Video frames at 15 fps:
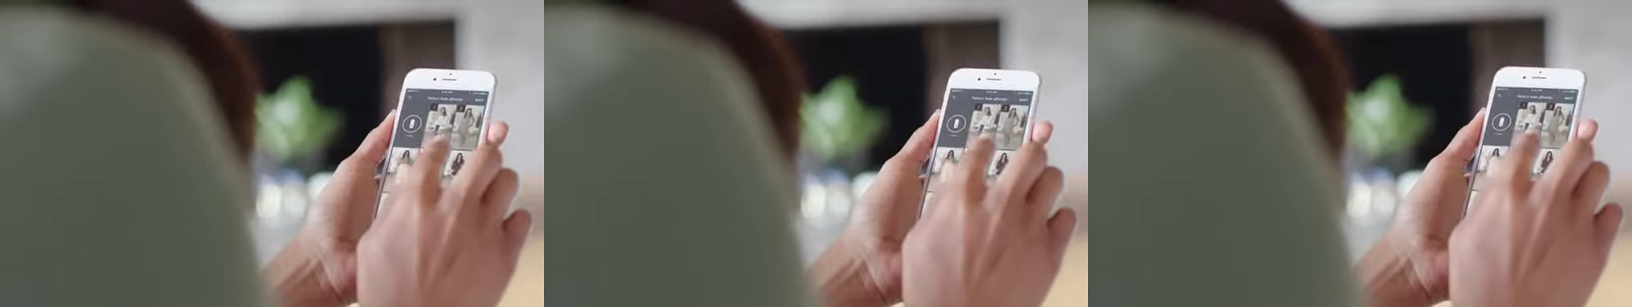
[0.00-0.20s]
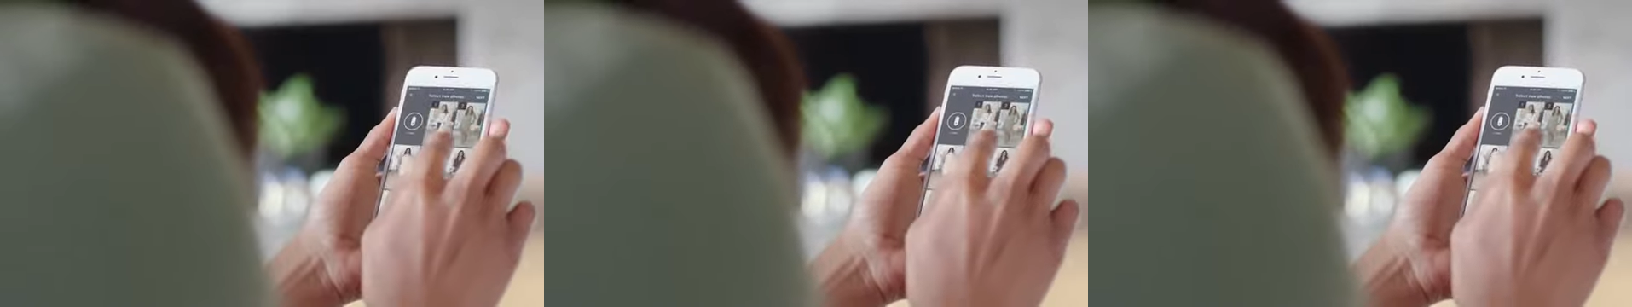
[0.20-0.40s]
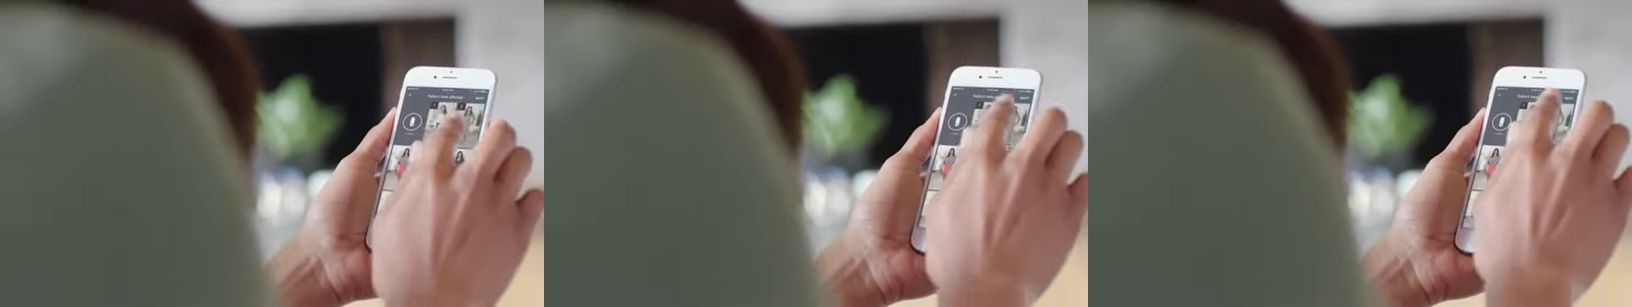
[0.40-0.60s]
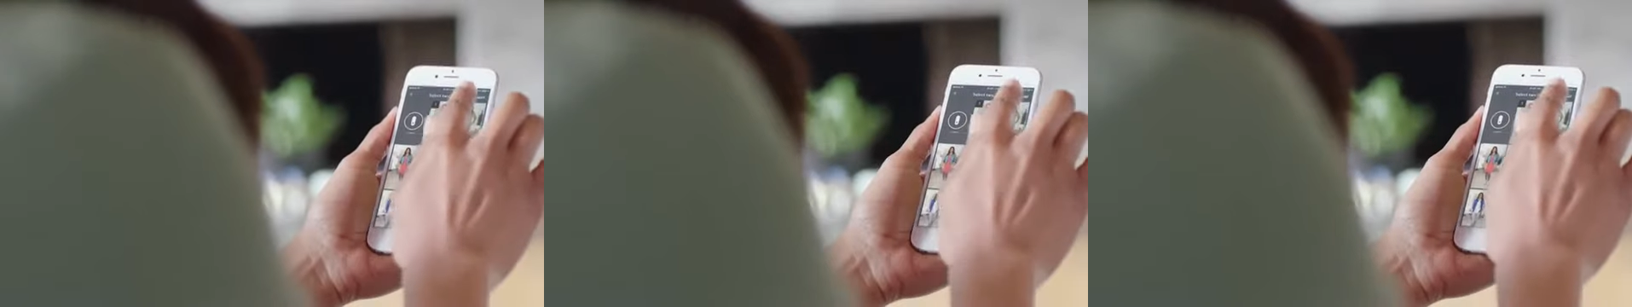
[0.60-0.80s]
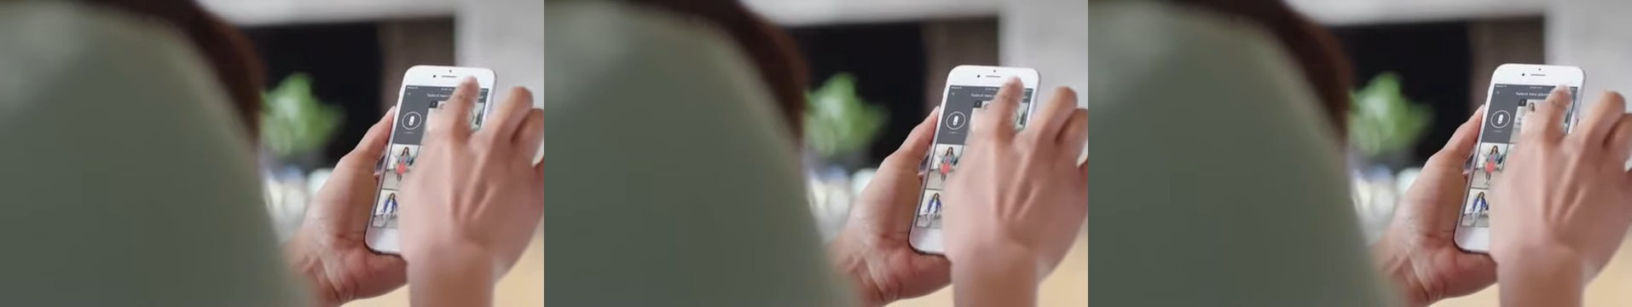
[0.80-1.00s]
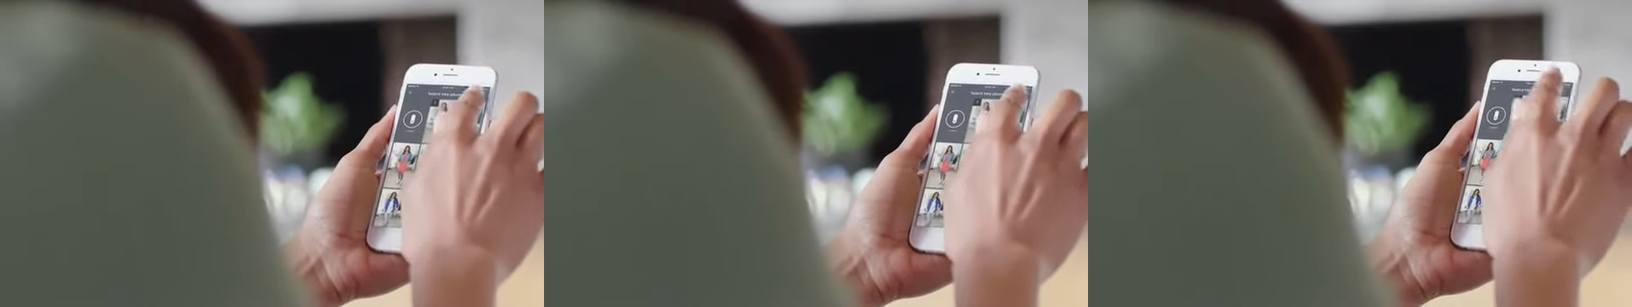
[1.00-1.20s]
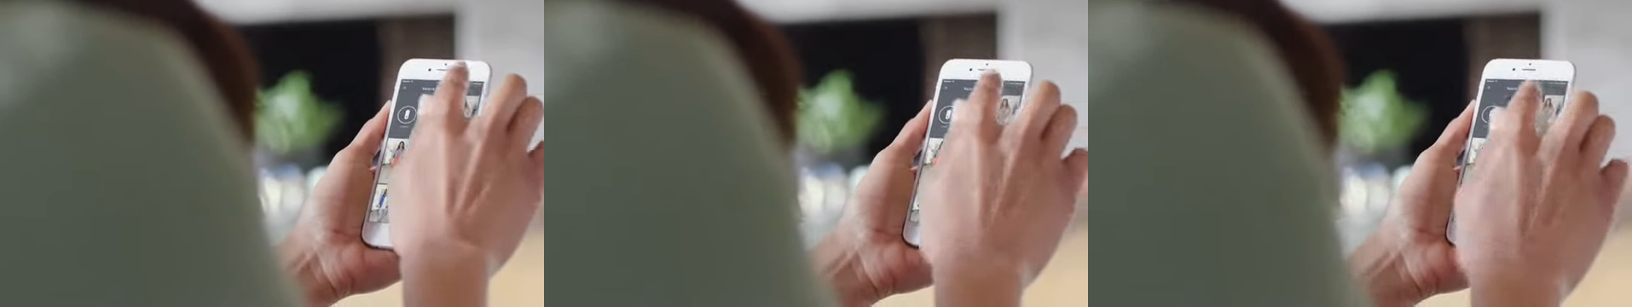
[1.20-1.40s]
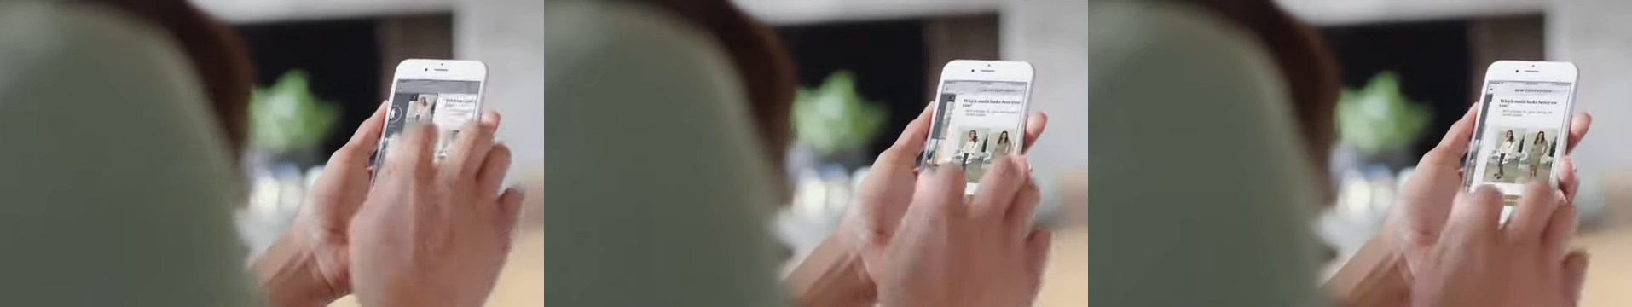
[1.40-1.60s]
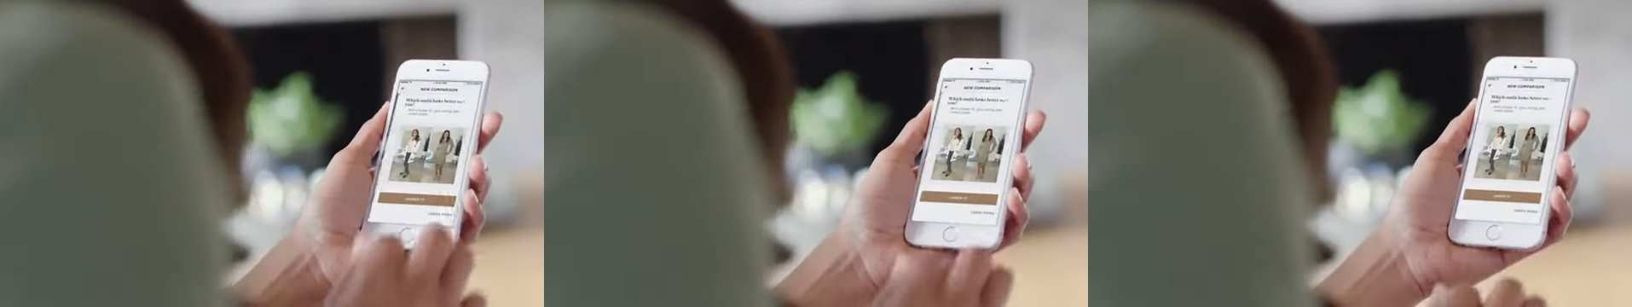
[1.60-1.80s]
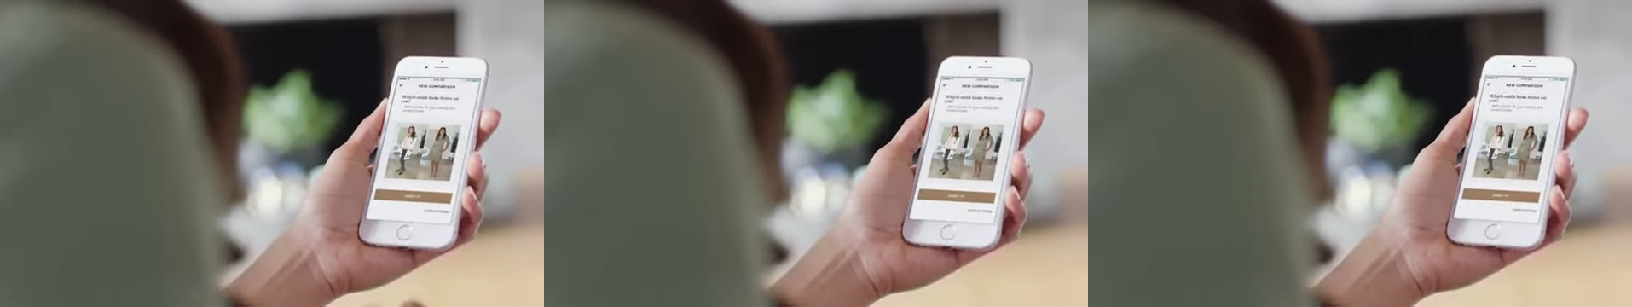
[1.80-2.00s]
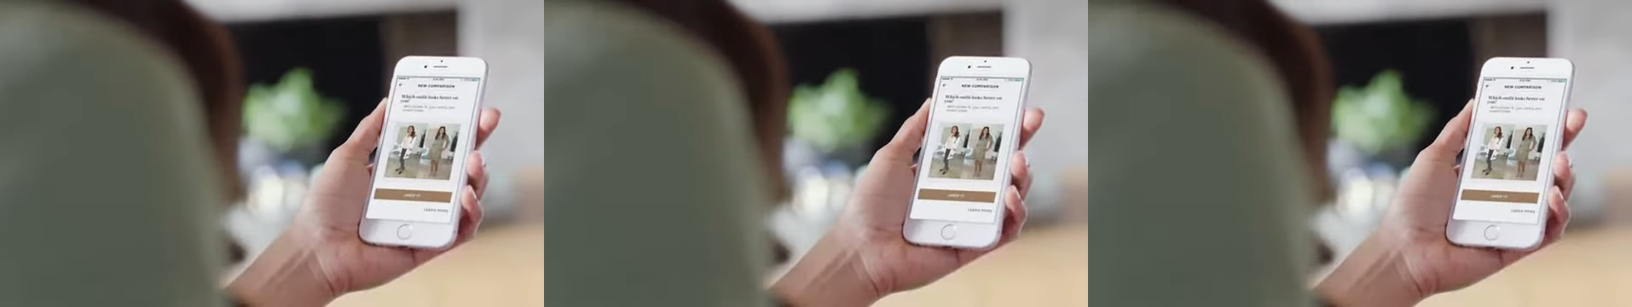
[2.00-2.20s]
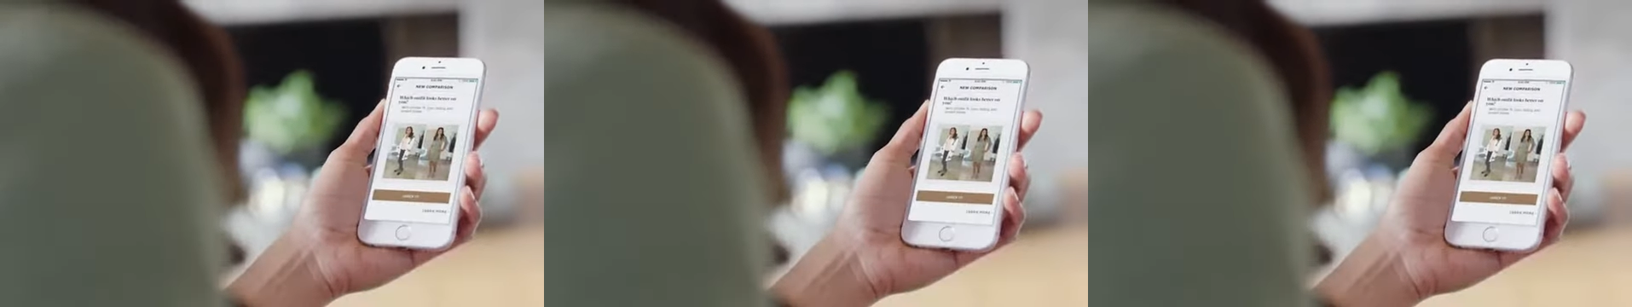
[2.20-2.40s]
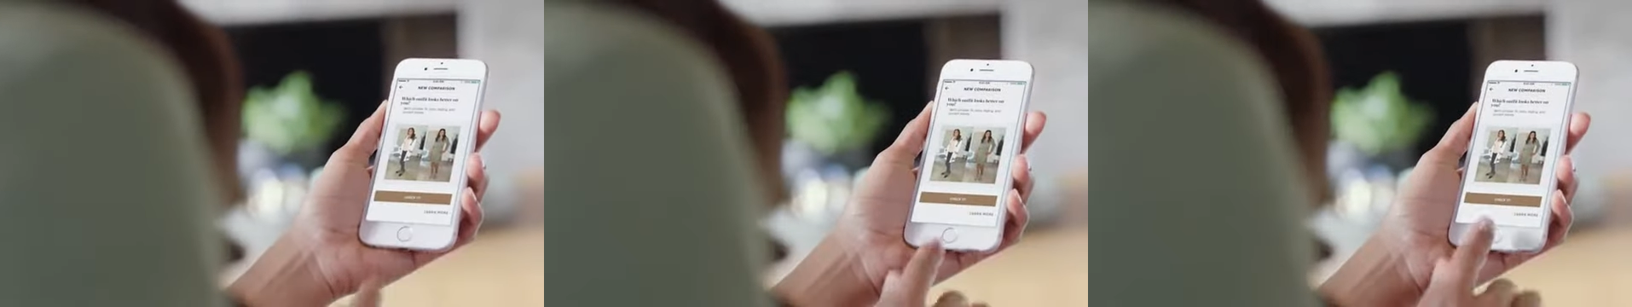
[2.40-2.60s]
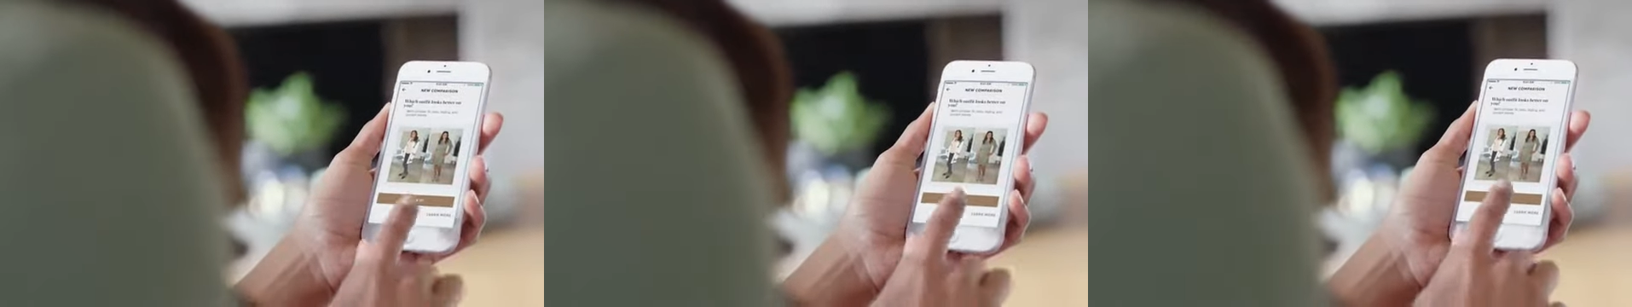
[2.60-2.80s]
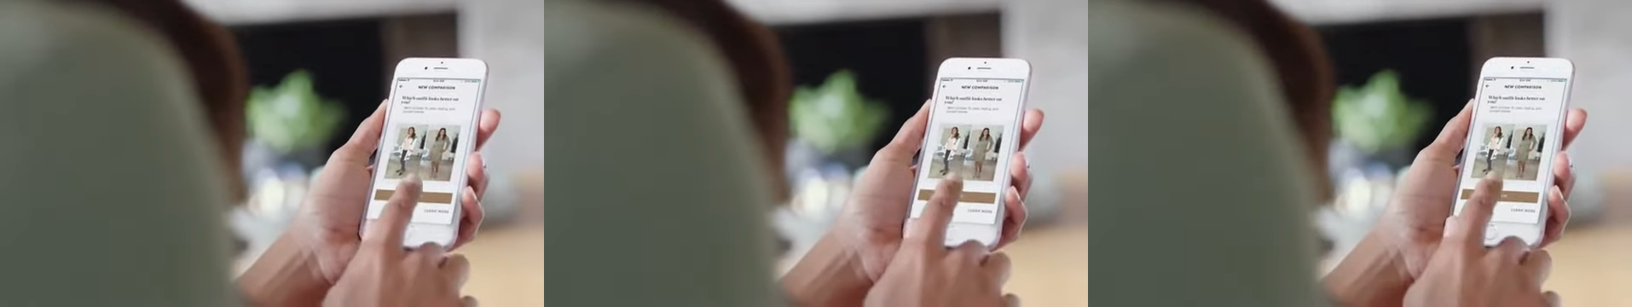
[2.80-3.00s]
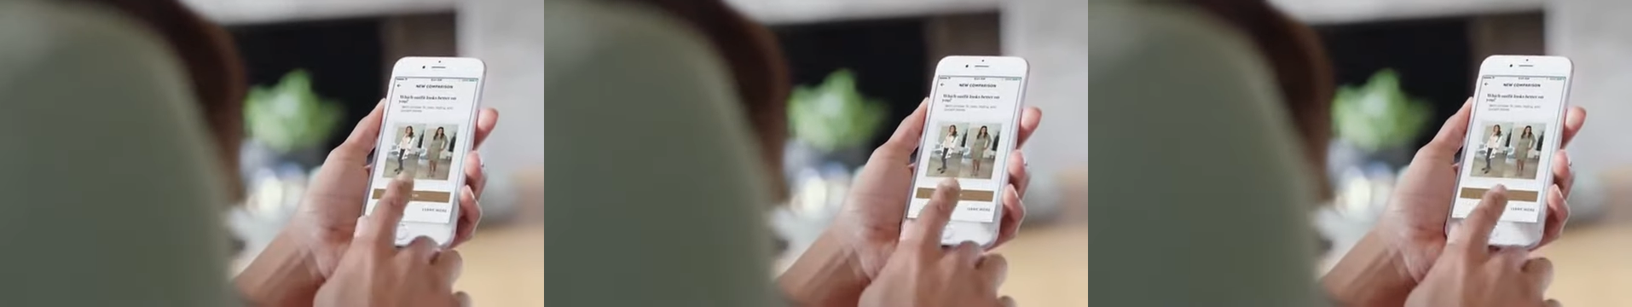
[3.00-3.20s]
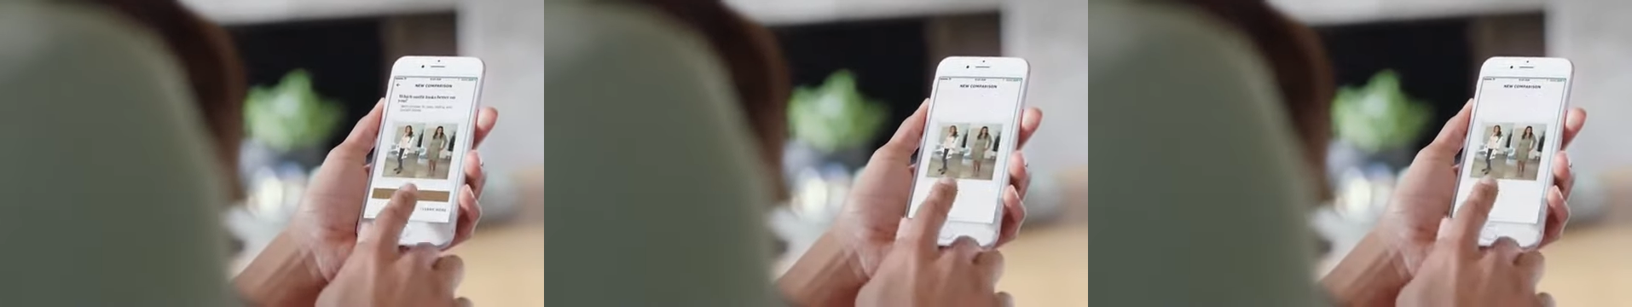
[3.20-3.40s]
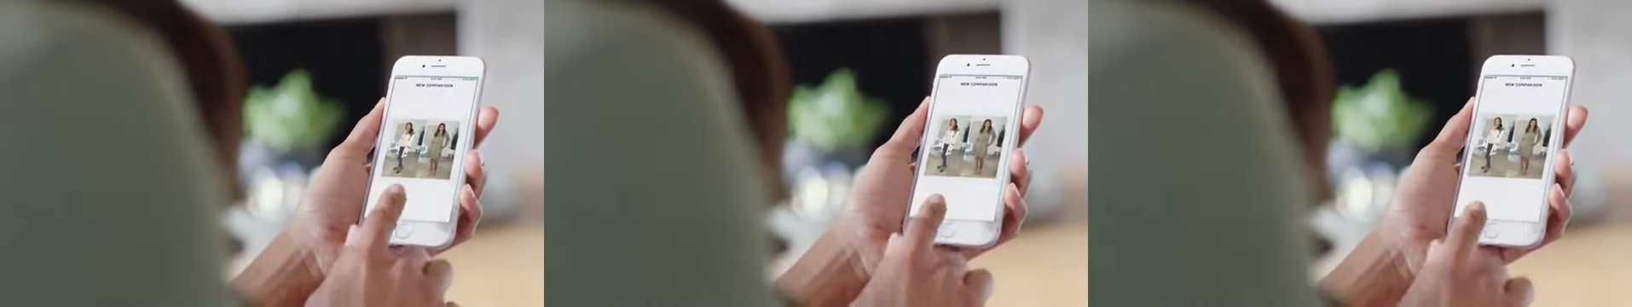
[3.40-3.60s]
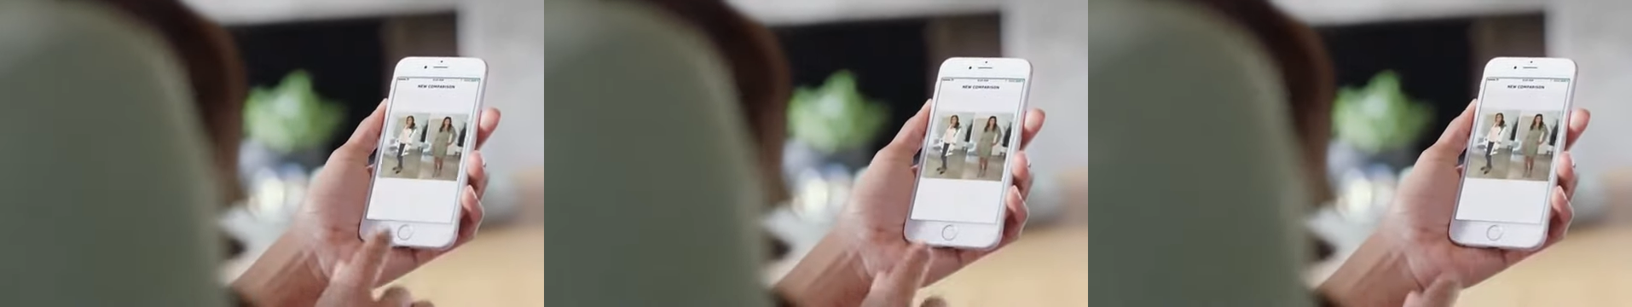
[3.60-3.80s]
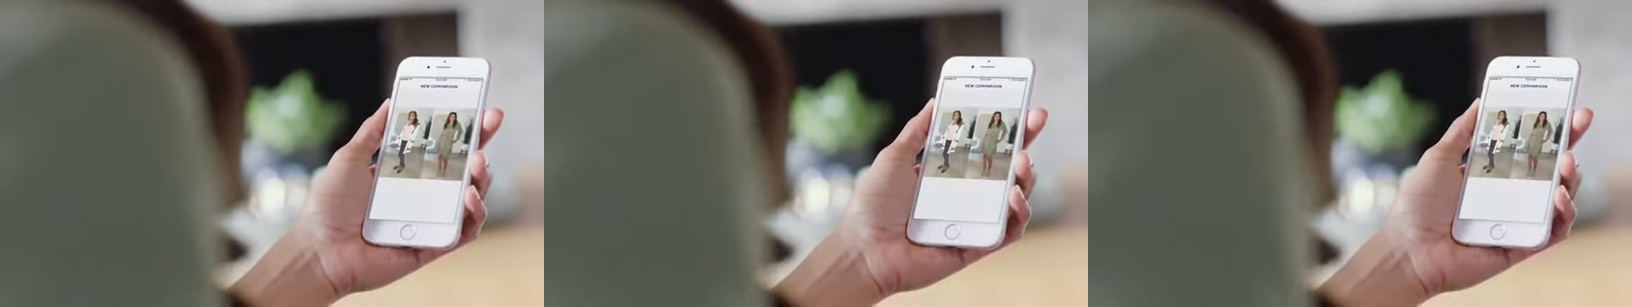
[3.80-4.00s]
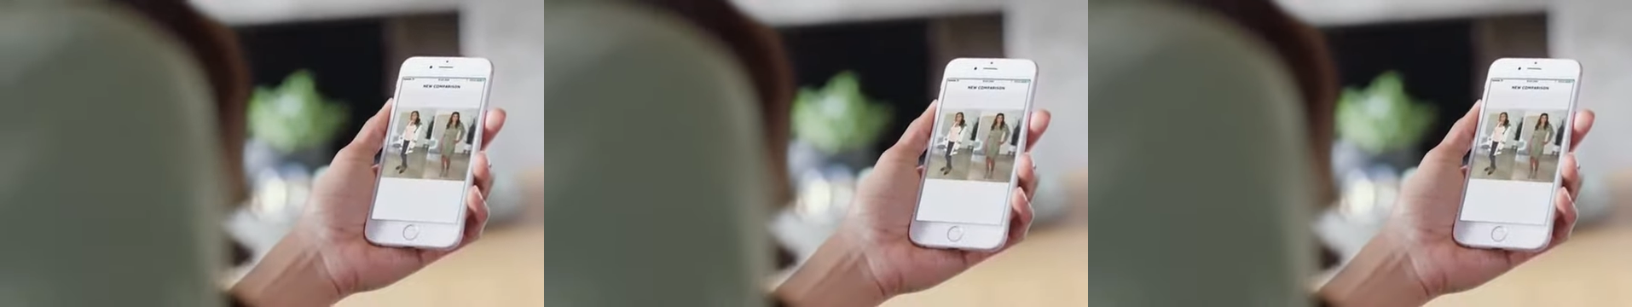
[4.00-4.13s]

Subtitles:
[unreadable: no face in view]